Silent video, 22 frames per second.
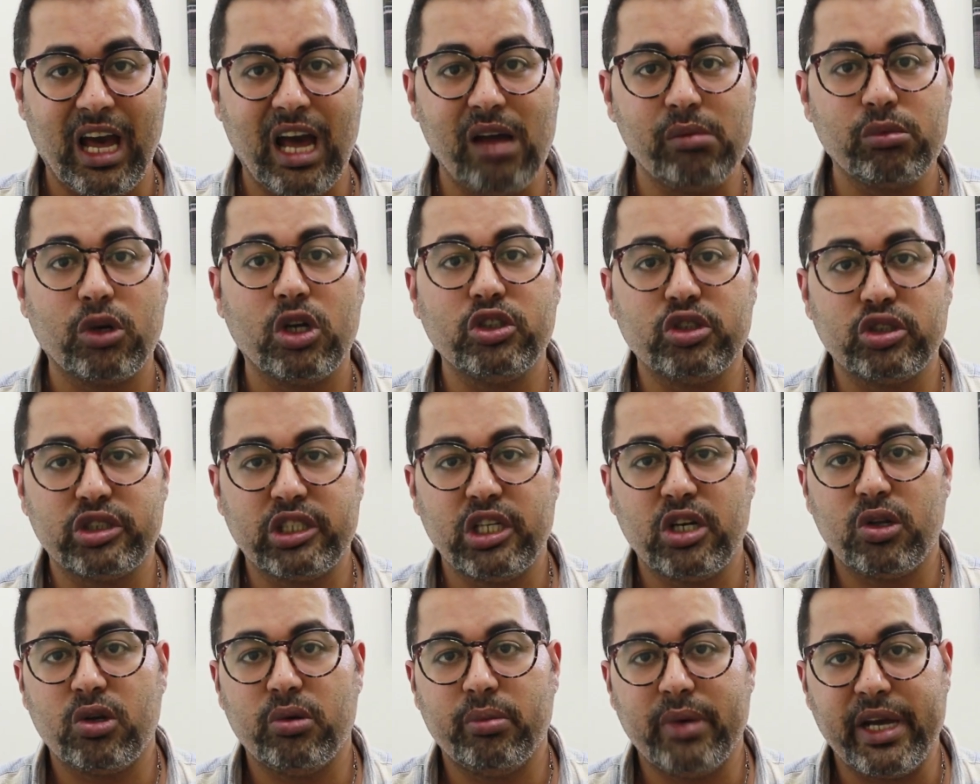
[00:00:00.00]
I'm going to
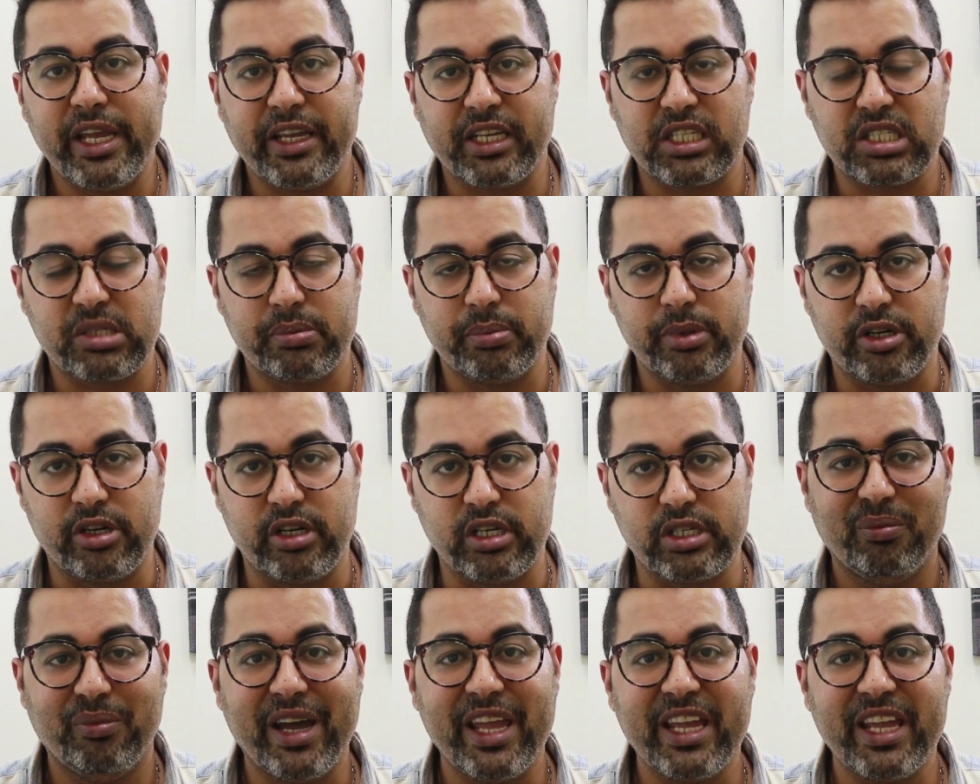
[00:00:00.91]
tell you my experience.